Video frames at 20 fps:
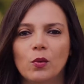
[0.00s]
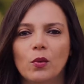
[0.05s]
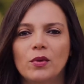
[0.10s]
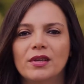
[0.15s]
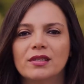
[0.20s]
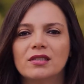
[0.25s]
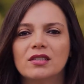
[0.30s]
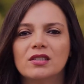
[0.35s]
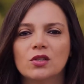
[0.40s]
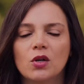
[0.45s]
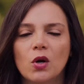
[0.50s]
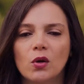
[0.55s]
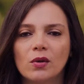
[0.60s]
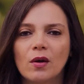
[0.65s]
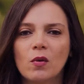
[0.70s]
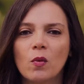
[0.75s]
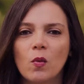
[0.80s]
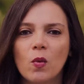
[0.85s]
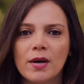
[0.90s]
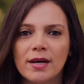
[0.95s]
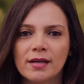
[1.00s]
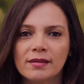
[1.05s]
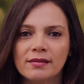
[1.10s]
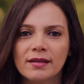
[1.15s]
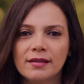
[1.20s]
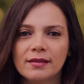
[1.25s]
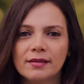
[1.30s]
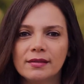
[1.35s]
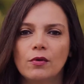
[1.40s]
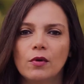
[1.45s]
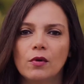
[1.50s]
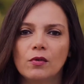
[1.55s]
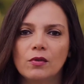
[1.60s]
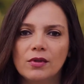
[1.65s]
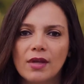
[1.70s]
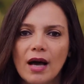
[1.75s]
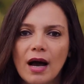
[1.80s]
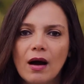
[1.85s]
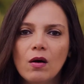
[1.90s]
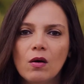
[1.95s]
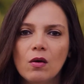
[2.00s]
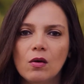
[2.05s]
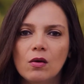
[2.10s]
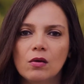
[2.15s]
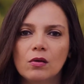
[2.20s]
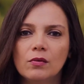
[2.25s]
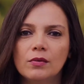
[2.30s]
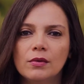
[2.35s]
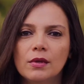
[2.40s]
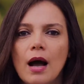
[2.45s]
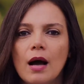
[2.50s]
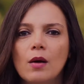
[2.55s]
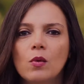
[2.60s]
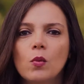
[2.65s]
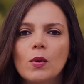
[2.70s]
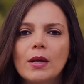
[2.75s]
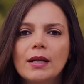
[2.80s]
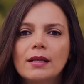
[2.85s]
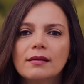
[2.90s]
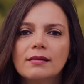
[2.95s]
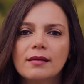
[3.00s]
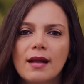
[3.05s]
with a strong awareness from now on and will